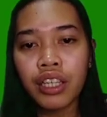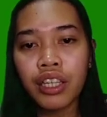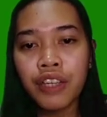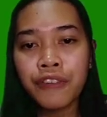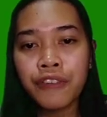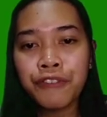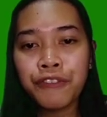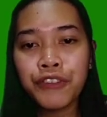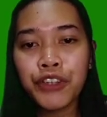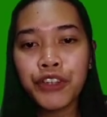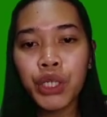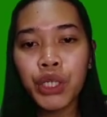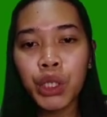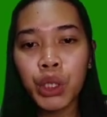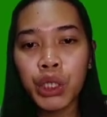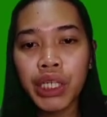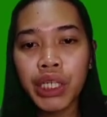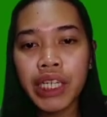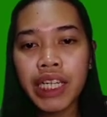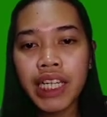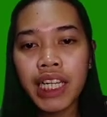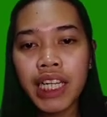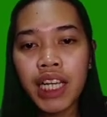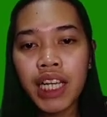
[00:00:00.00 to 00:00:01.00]
if you're
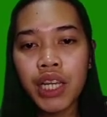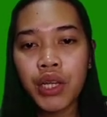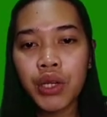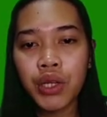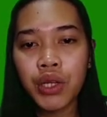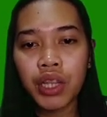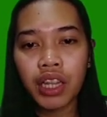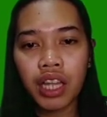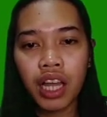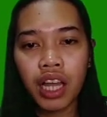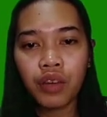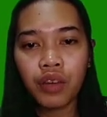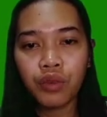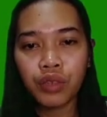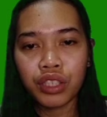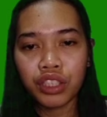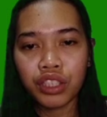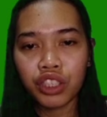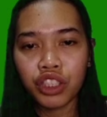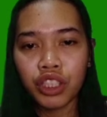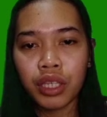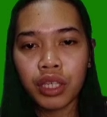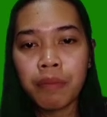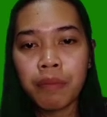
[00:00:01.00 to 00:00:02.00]
learning a new
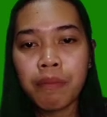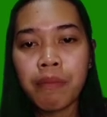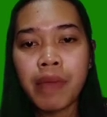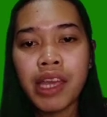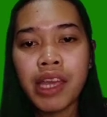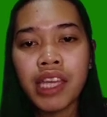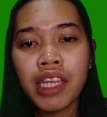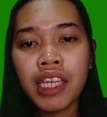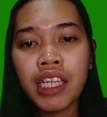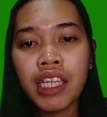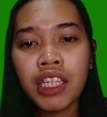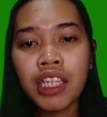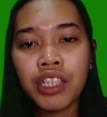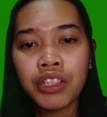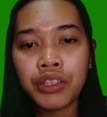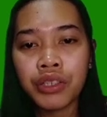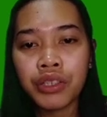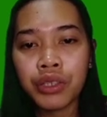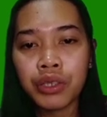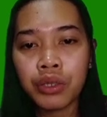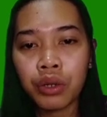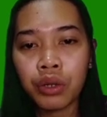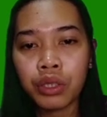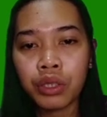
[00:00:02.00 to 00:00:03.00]
language, making it
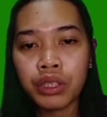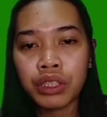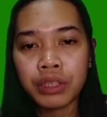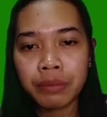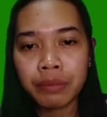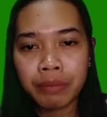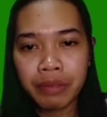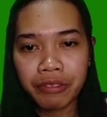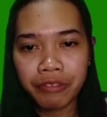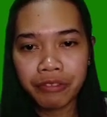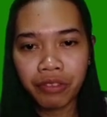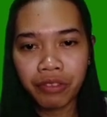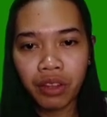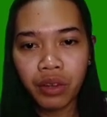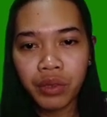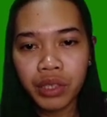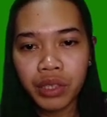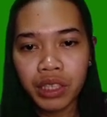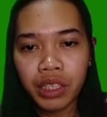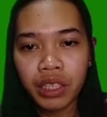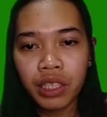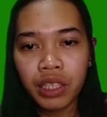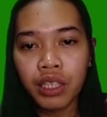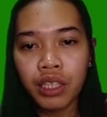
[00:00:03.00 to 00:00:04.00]
your goal to be
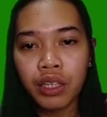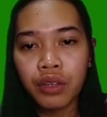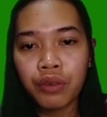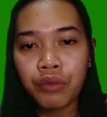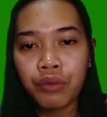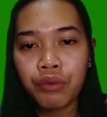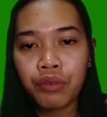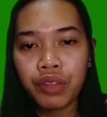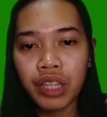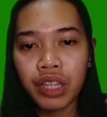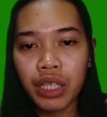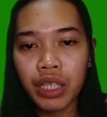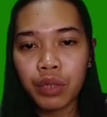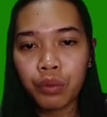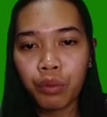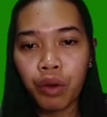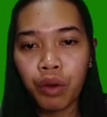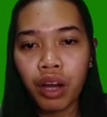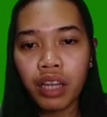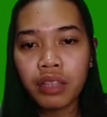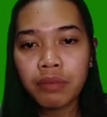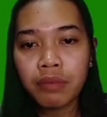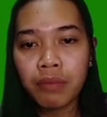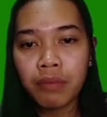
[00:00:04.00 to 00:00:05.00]
fluent within
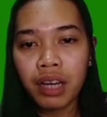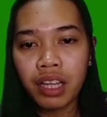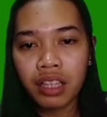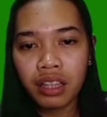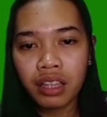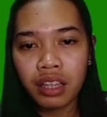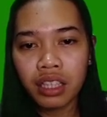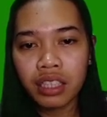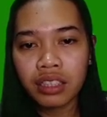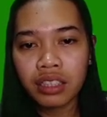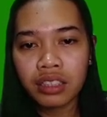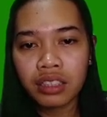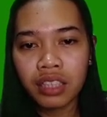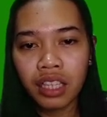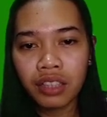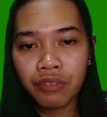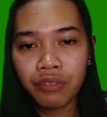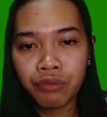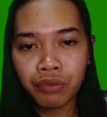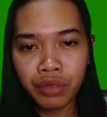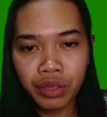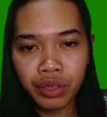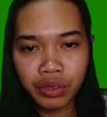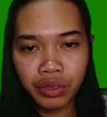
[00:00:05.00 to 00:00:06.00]
1 month is
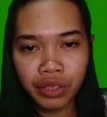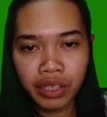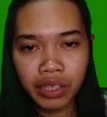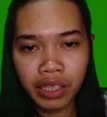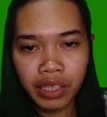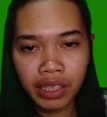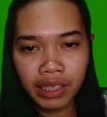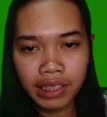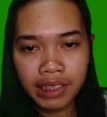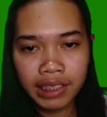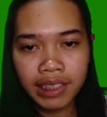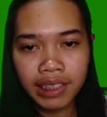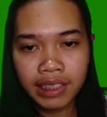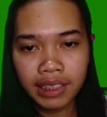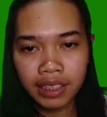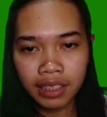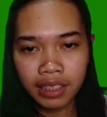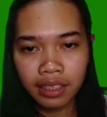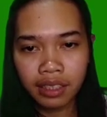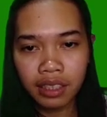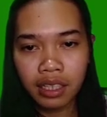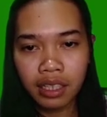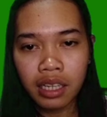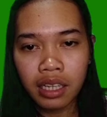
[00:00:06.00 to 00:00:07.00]
not very
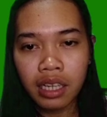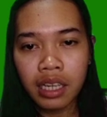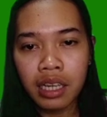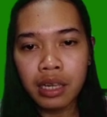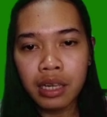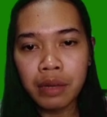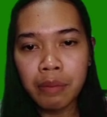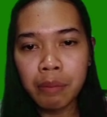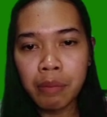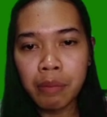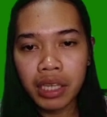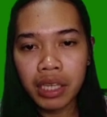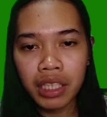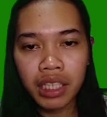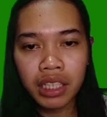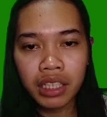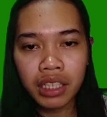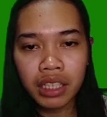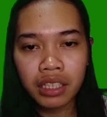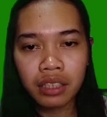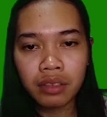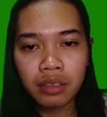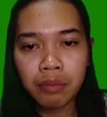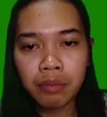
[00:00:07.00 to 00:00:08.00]
realistic.
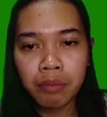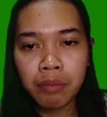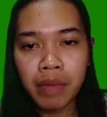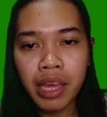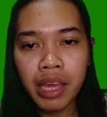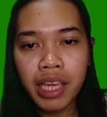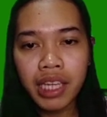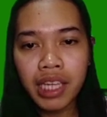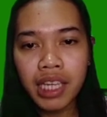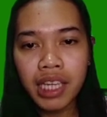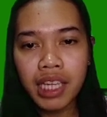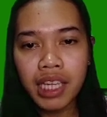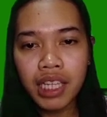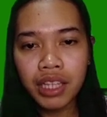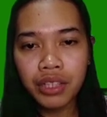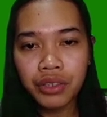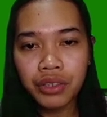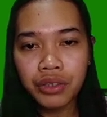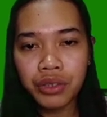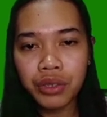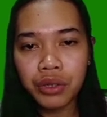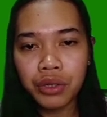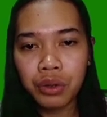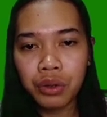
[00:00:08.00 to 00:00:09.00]
Making it
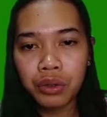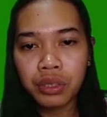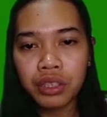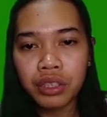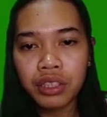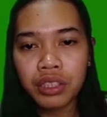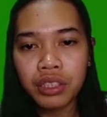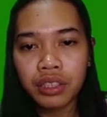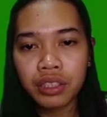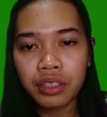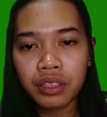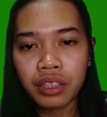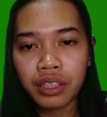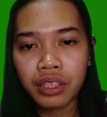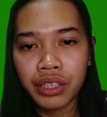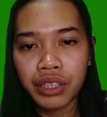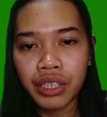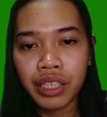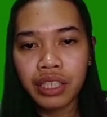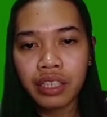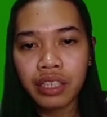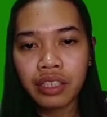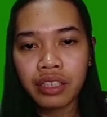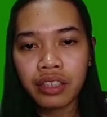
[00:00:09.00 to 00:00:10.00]
your goal to
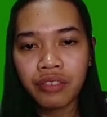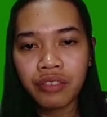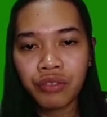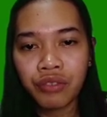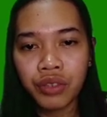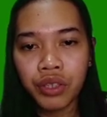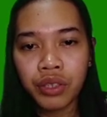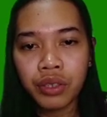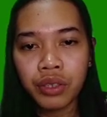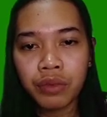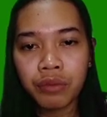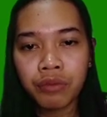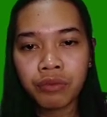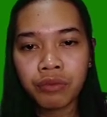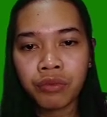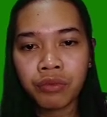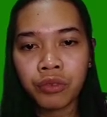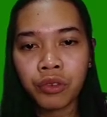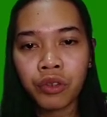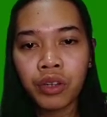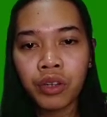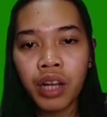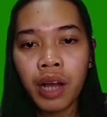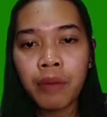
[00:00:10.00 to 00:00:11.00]
learn the
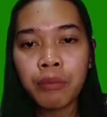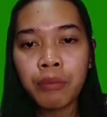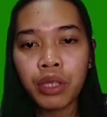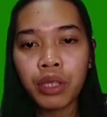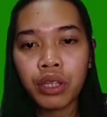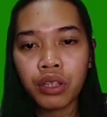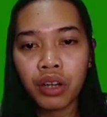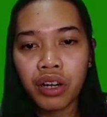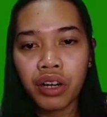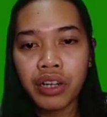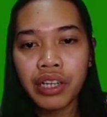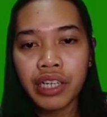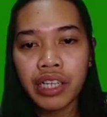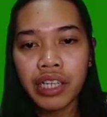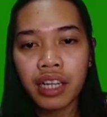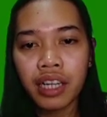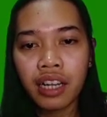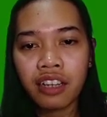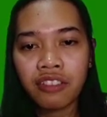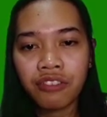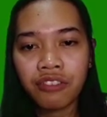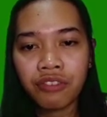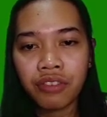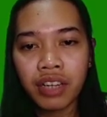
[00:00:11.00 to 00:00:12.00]
vocabulary
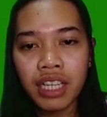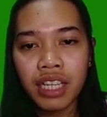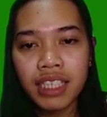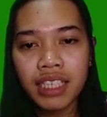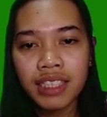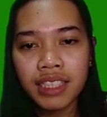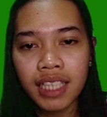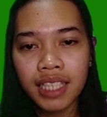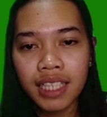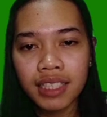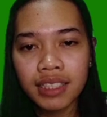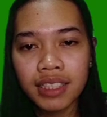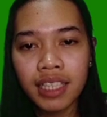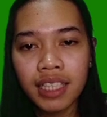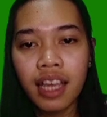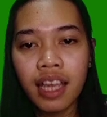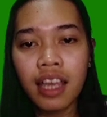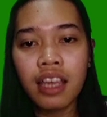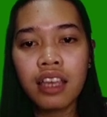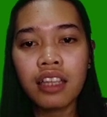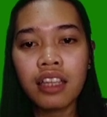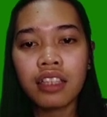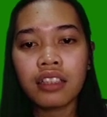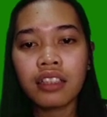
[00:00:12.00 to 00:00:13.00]
and phrases
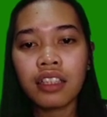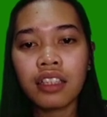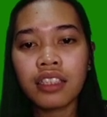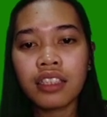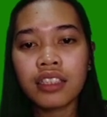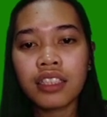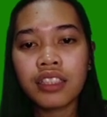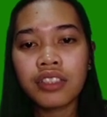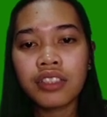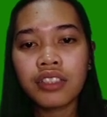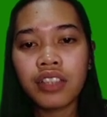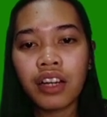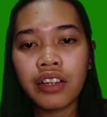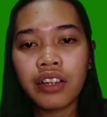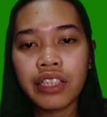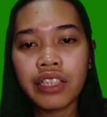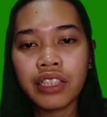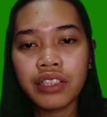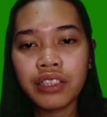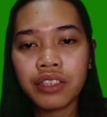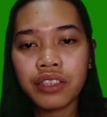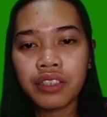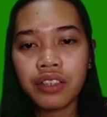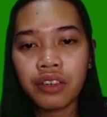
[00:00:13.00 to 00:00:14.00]

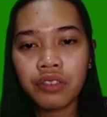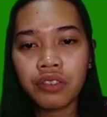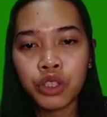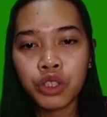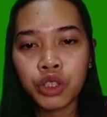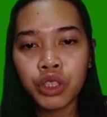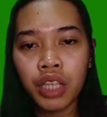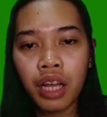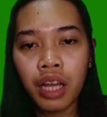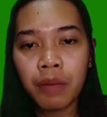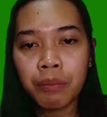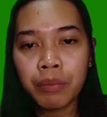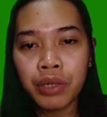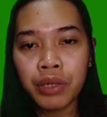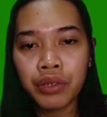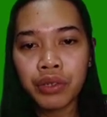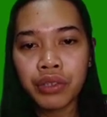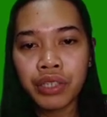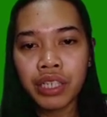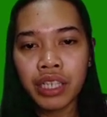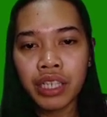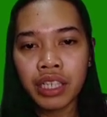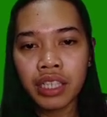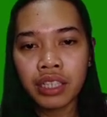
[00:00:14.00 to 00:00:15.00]
necessary to go shopping
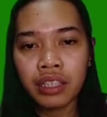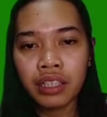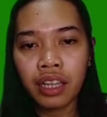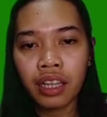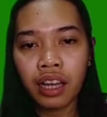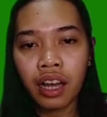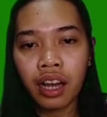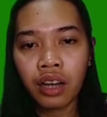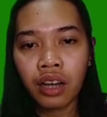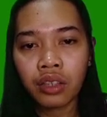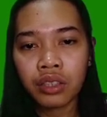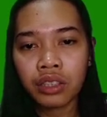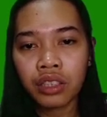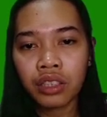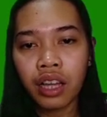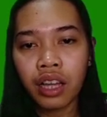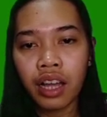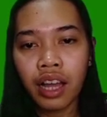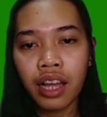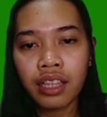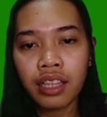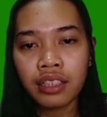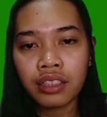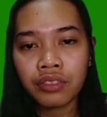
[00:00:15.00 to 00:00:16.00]
or eat out
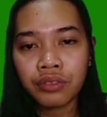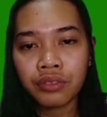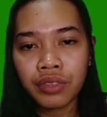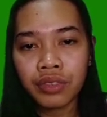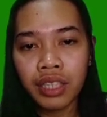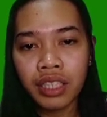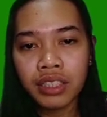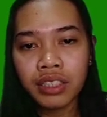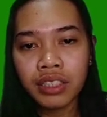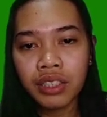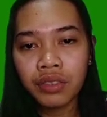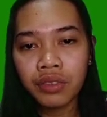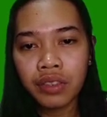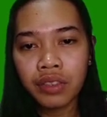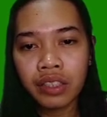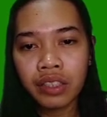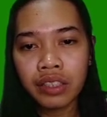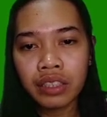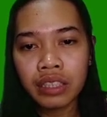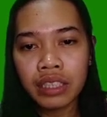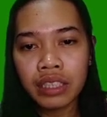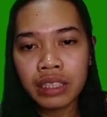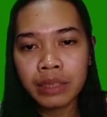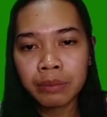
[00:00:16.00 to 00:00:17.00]
at a
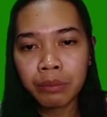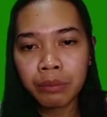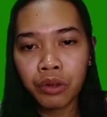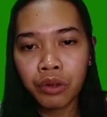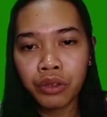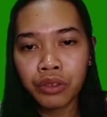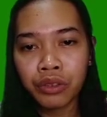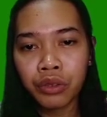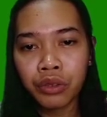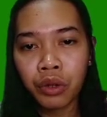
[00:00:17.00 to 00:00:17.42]
restaurant is more